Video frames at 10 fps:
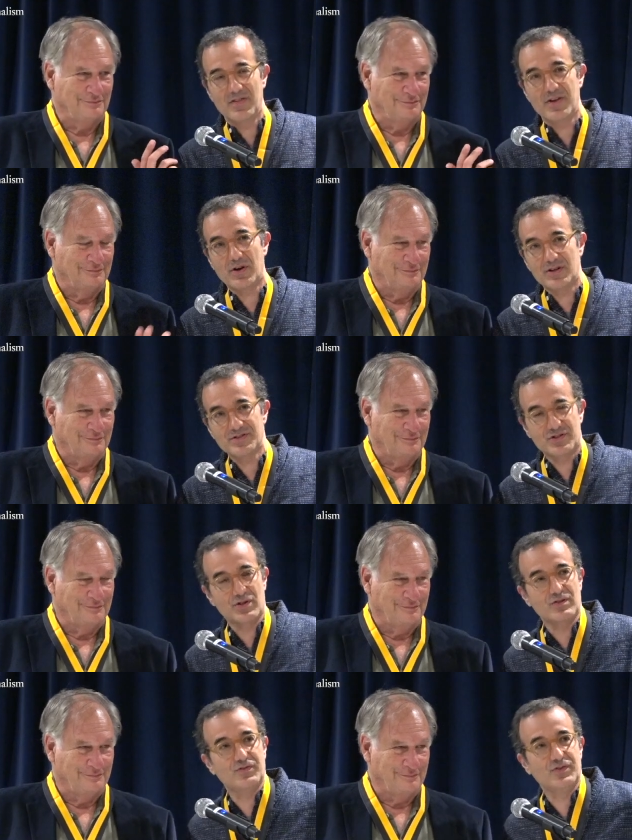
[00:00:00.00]
Speaker 1: their
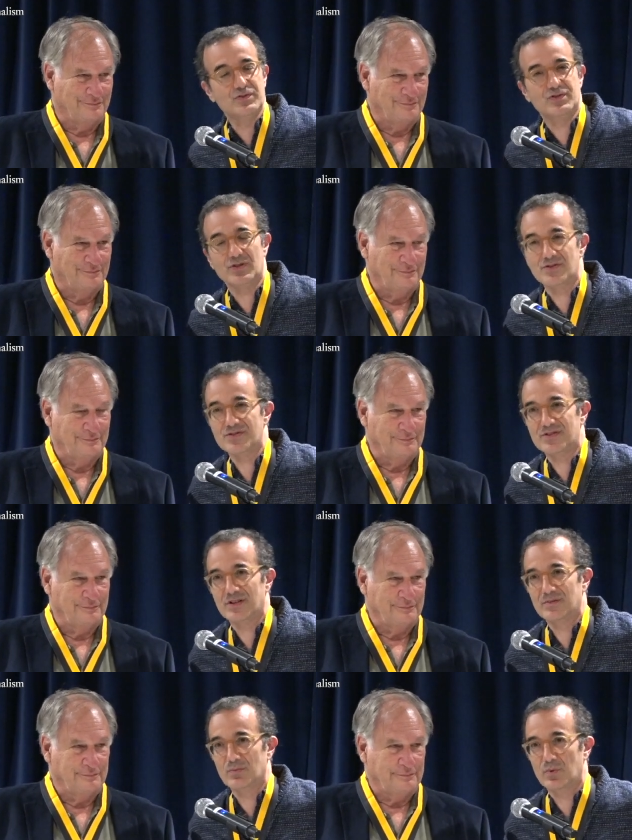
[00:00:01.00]
uncertain futures
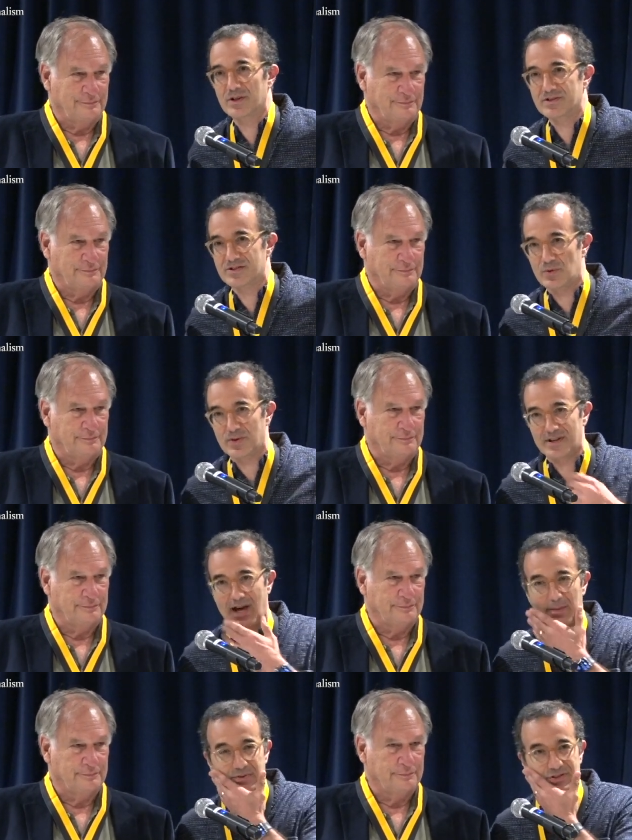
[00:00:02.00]
and what's going to
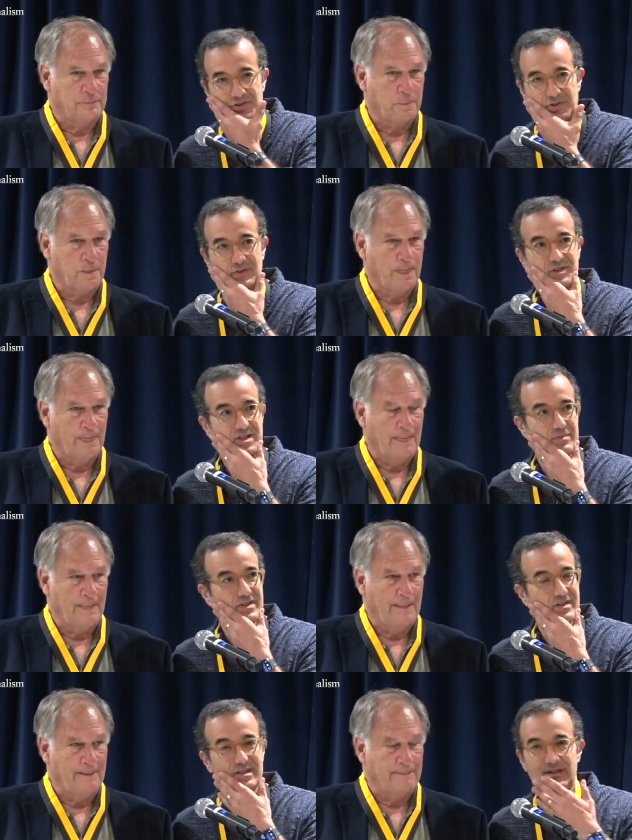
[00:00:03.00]
happen to journalism
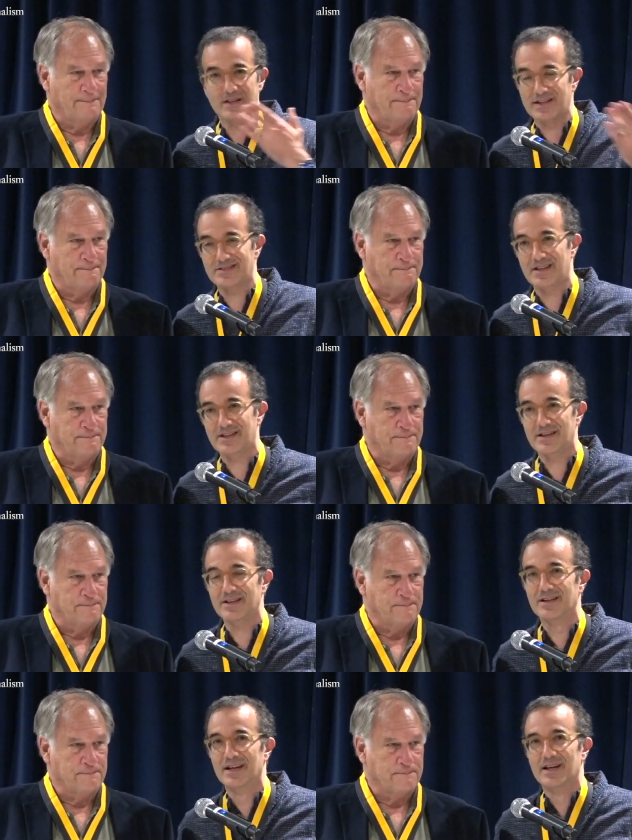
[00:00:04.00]
in the, the next
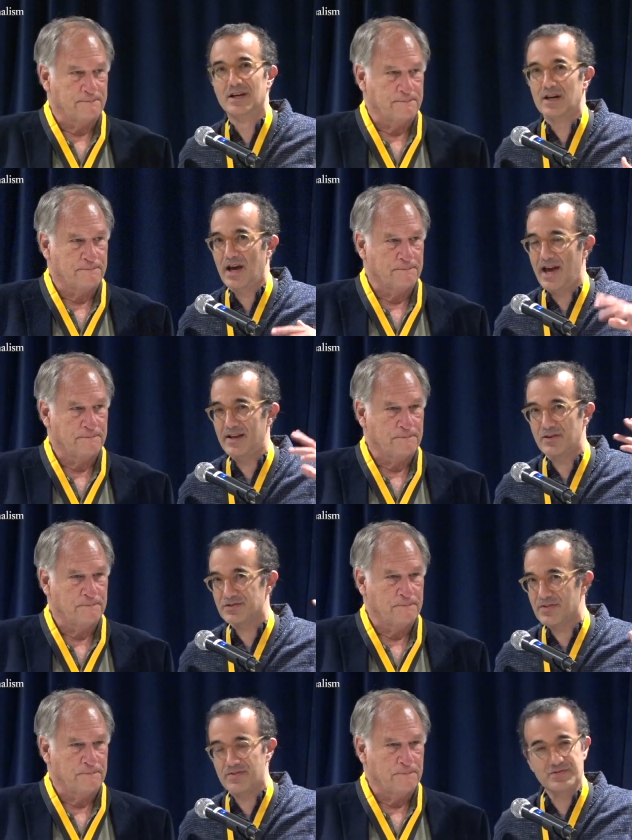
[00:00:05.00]
decade. And
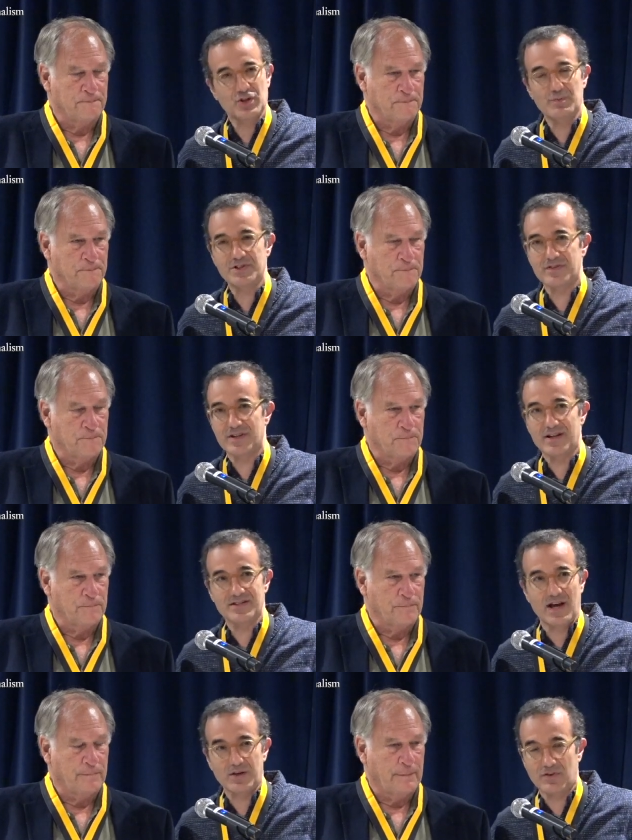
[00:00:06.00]
so much of that
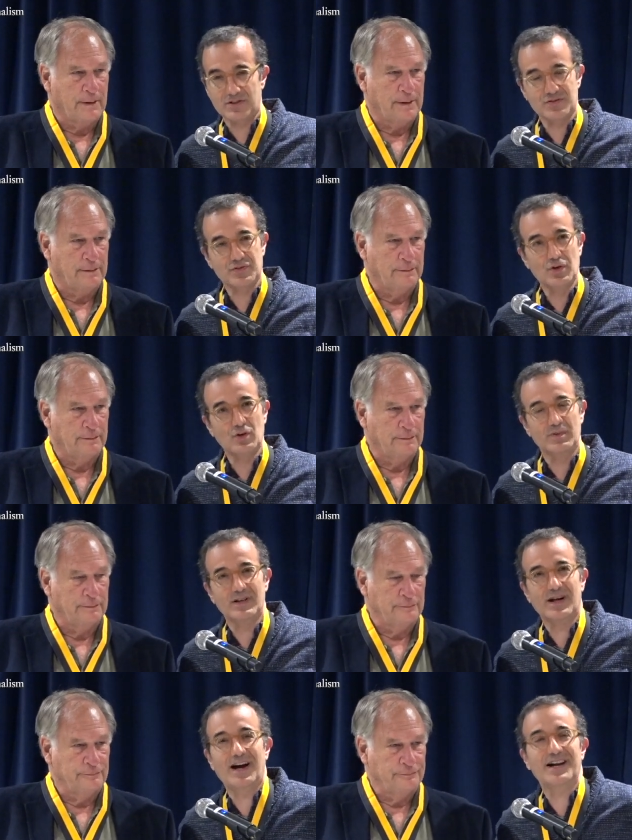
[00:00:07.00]
is out of our control,
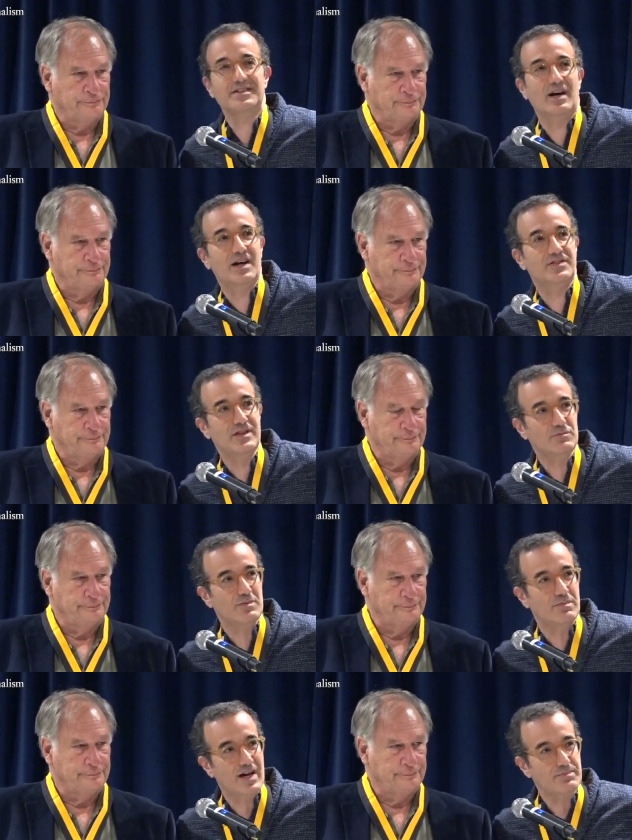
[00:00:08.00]
but I, I think
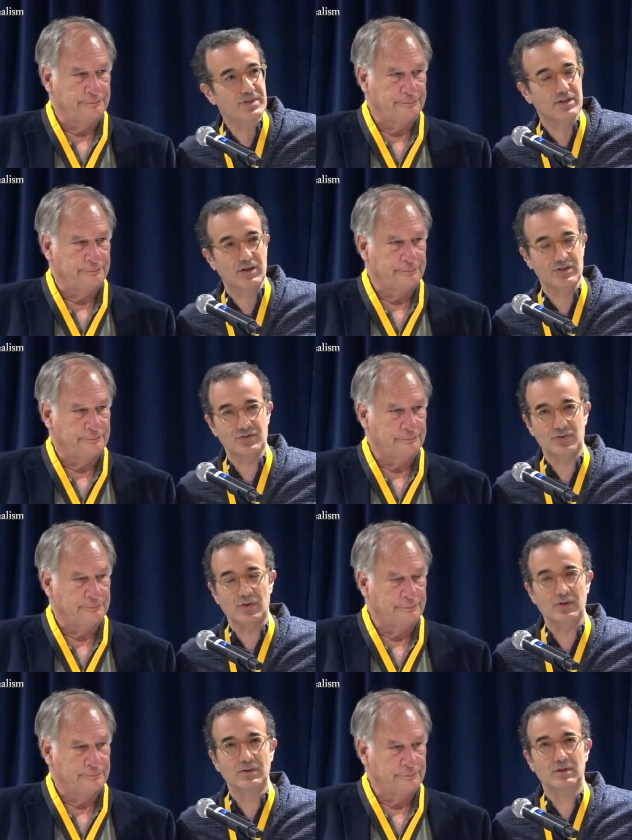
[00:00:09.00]
what might be in our
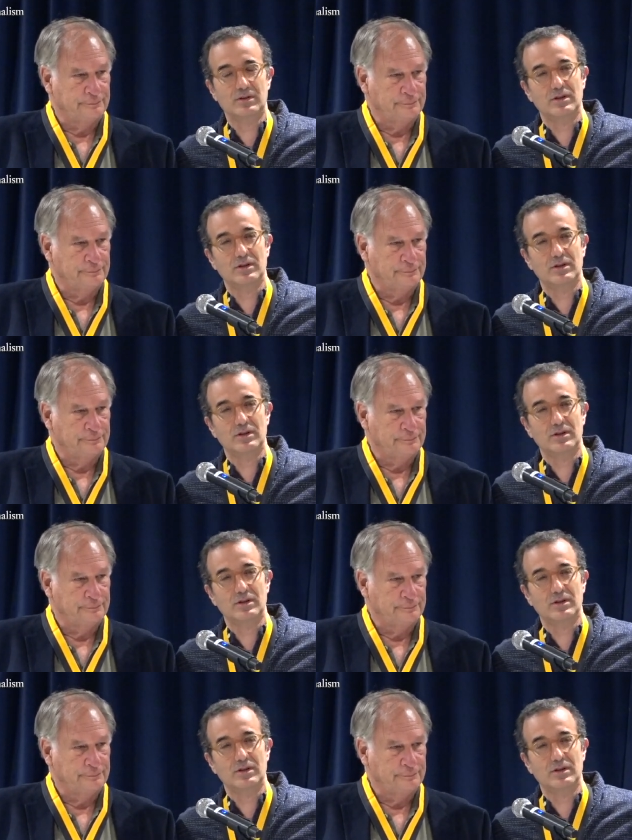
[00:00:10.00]
control,